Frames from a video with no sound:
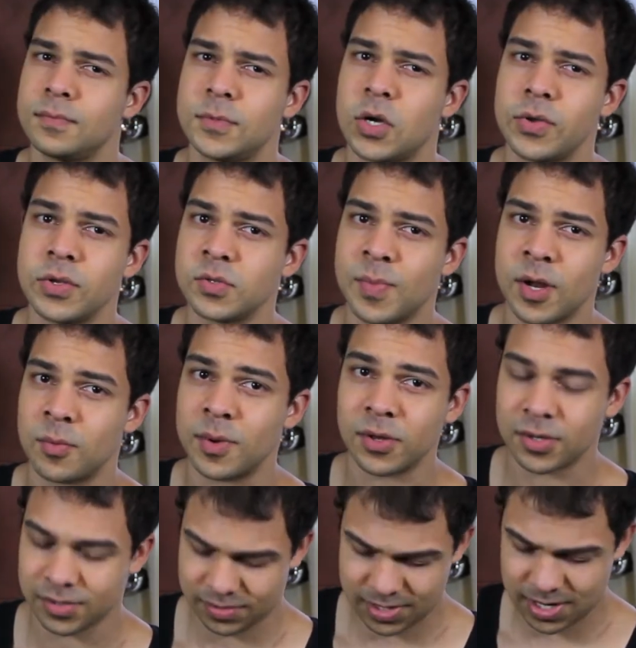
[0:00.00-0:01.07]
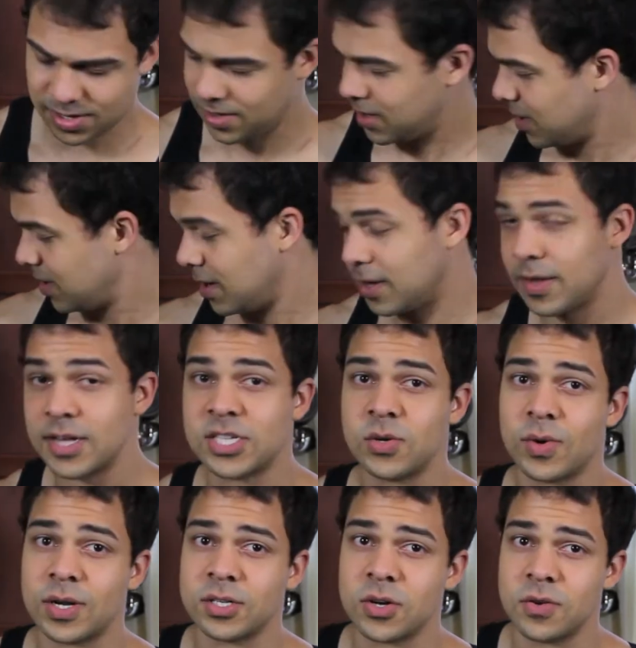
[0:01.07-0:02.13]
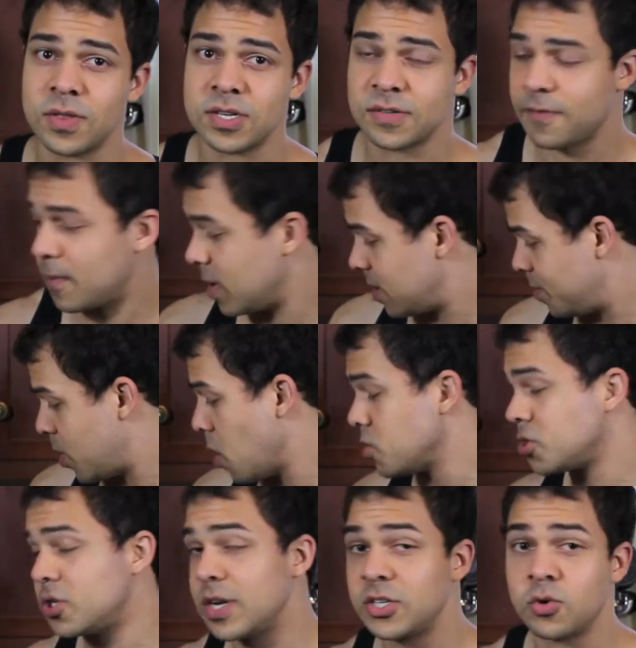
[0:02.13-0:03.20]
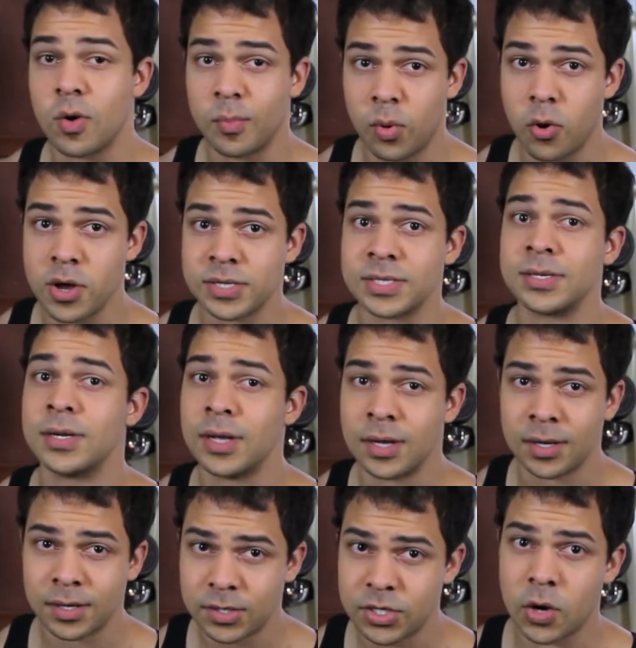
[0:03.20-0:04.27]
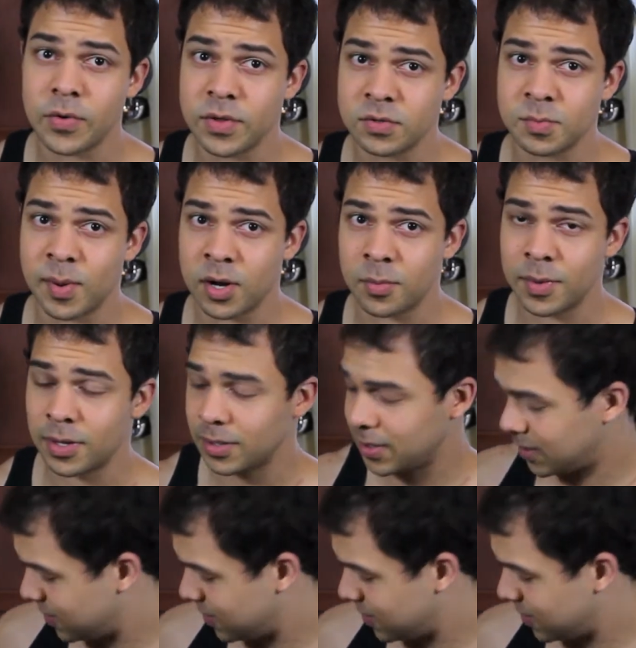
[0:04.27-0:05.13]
Don't use buttermilk. Unless you want to turn this from a potion into a poison, don't use buttermilk.